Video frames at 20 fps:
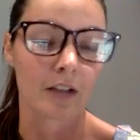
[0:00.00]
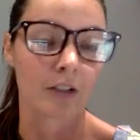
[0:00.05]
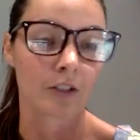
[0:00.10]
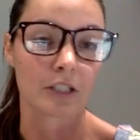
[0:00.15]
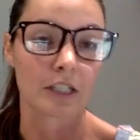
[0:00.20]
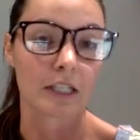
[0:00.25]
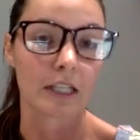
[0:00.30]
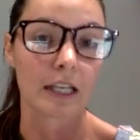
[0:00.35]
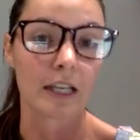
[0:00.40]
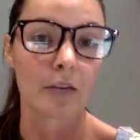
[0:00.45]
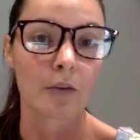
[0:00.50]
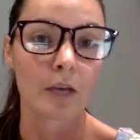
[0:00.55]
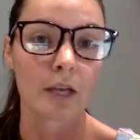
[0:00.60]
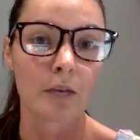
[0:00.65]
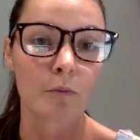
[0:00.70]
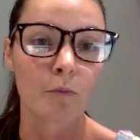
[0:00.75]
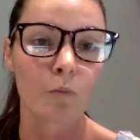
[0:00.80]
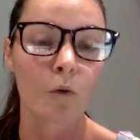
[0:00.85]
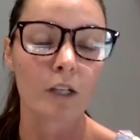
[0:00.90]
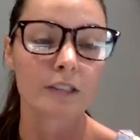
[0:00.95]
Like it,
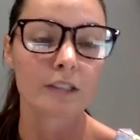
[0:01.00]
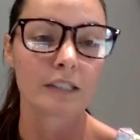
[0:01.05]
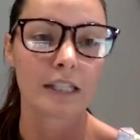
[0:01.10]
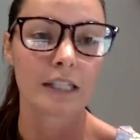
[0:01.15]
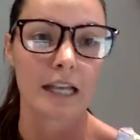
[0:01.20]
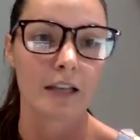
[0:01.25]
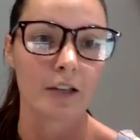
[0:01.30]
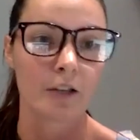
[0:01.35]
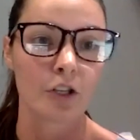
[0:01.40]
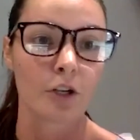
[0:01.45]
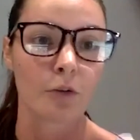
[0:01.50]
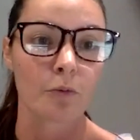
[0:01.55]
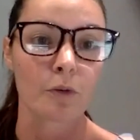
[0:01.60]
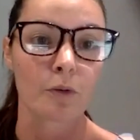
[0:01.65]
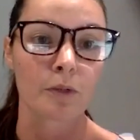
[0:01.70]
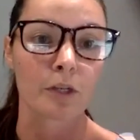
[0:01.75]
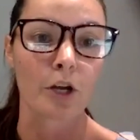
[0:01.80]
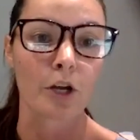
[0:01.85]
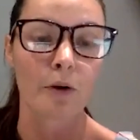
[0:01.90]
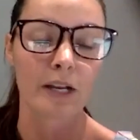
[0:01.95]
it wasn't, you know, we
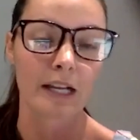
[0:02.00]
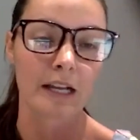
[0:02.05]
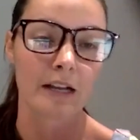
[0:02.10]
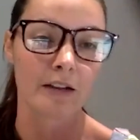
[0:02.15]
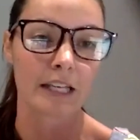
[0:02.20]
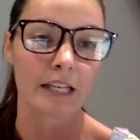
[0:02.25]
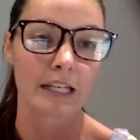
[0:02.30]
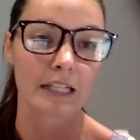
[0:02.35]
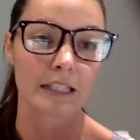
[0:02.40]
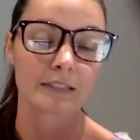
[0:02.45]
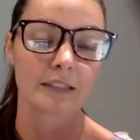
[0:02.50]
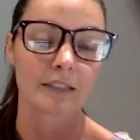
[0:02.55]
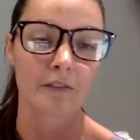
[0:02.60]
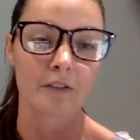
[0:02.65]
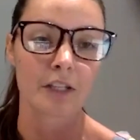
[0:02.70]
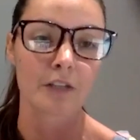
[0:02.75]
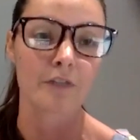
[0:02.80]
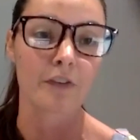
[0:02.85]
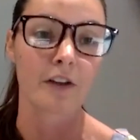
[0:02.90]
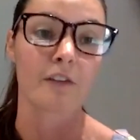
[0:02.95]
were going out and getting
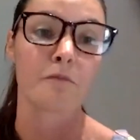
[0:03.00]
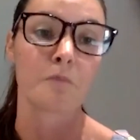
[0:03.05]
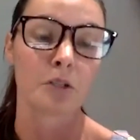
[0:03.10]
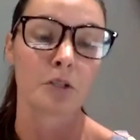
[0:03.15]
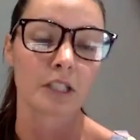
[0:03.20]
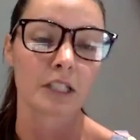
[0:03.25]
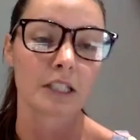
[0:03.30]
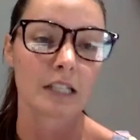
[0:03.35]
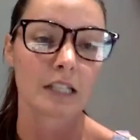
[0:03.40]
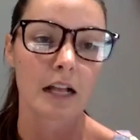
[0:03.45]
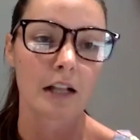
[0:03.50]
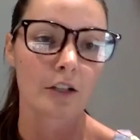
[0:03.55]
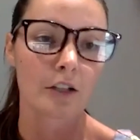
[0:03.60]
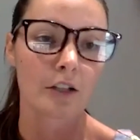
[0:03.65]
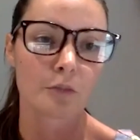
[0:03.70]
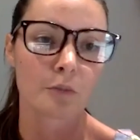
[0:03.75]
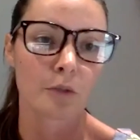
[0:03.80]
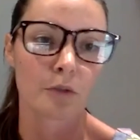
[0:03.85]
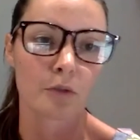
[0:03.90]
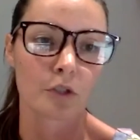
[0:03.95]
$75 million,
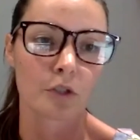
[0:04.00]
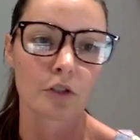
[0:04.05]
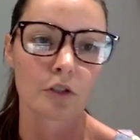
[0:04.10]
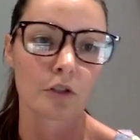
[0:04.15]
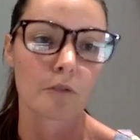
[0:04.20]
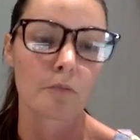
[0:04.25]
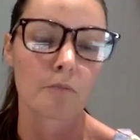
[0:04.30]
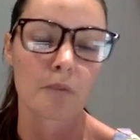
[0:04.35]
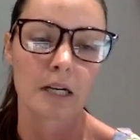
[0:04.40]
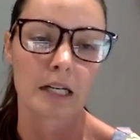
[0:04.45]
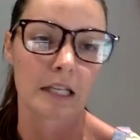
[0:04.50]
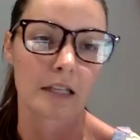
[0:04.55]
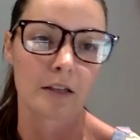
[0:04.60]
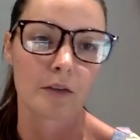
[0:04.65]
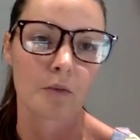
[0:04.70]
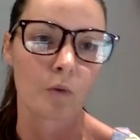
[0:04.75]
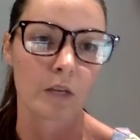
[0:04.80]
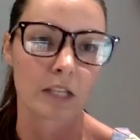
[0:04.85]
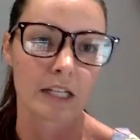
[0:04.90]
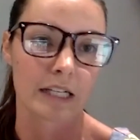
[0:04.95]
but it was also money
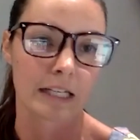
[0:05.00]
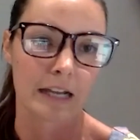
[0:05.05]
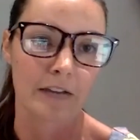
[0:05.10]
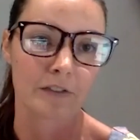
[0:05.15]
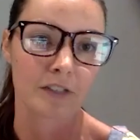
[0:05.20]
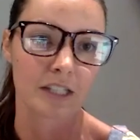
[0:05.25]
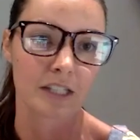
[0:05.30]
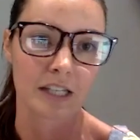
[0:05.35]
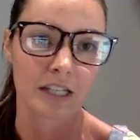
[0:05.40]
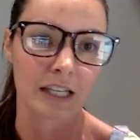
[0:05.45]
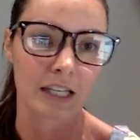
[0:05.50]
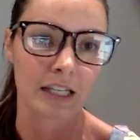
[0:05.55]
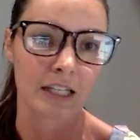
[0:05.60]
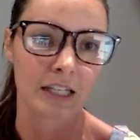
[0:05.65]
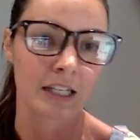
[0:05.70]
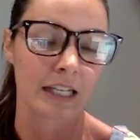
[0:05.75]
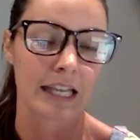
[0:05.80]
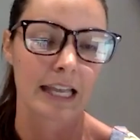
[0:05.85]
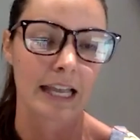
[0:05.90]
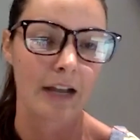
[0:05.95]
that we didn't have sitting in an
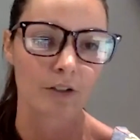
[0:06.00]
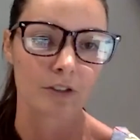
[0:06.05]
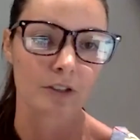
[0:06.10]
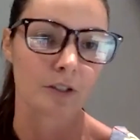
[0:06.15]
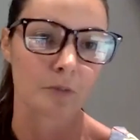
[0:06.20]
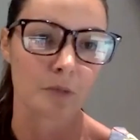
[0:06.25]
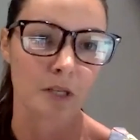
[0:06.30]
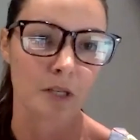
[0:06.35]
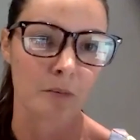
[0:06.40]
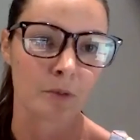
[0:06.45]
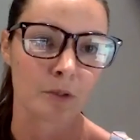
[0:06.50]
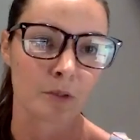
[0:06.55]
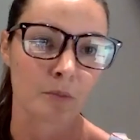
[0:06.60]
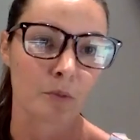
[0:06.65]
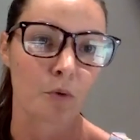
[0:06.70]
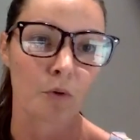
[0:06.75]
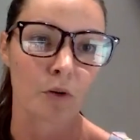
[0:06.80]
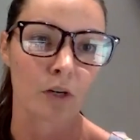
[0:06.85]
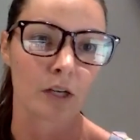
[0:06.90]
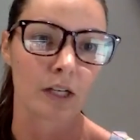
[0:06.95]
account to be able to
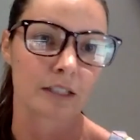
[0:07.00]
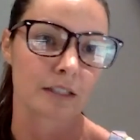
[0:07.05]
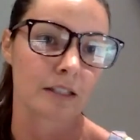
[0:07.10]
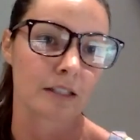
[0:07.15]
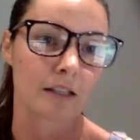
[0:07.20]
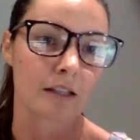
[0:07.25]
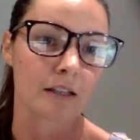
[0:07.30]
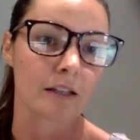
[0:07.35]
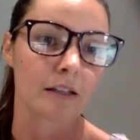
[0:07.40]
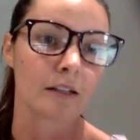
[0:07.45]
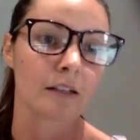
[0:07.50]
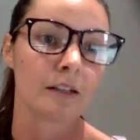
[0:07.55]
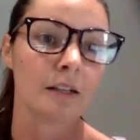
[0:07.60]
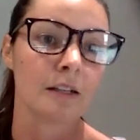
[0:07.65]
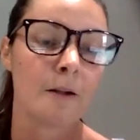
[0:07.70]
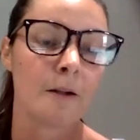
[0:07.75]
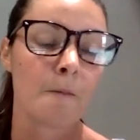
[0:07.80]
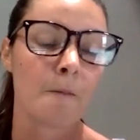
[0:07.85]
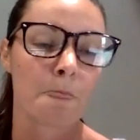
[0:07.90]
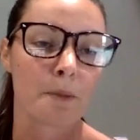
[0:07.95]
pour into the
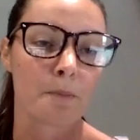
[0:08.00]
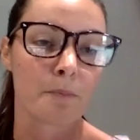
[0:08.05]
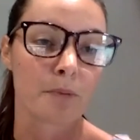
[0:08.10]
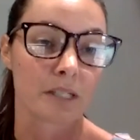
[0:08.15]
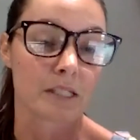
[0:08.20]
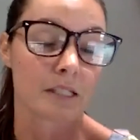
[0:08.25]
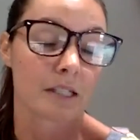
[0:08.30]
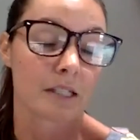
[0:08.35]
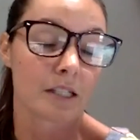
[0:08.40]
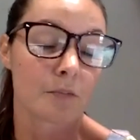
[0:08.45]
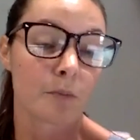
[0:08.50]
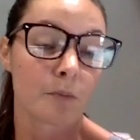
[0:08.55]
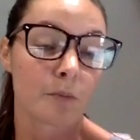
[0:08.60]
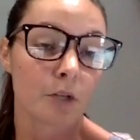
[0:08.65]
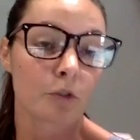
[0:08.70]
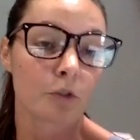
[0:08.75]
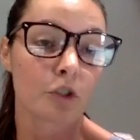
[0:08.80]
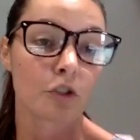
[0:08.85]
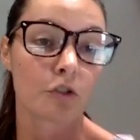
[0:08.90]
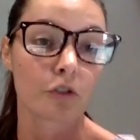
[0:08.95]
the business, but it
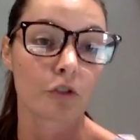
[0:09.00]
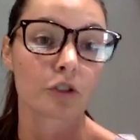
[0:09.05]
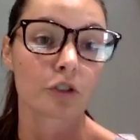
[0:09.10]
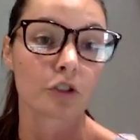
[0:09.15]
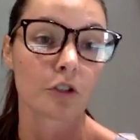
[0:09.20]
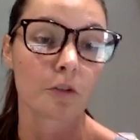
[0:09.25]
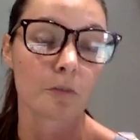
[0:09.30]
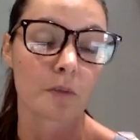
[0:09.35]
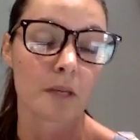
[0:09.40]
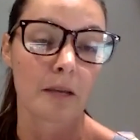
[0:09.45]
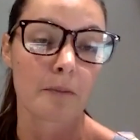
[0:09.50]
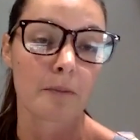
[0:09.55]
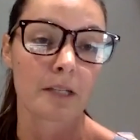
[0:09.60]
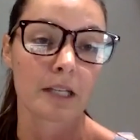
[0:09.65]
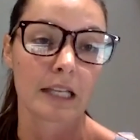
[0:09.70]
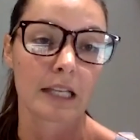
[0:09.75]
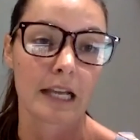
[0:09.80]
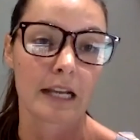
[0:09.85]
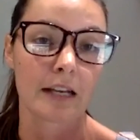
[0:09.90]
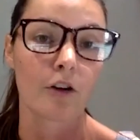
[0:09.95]
was crucial to be able to
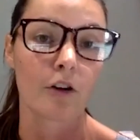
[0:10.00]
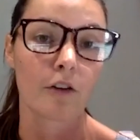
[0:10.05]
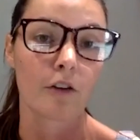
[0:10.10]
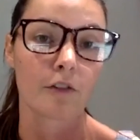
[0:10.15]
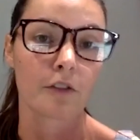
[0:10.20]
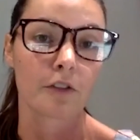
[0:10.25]
get it off the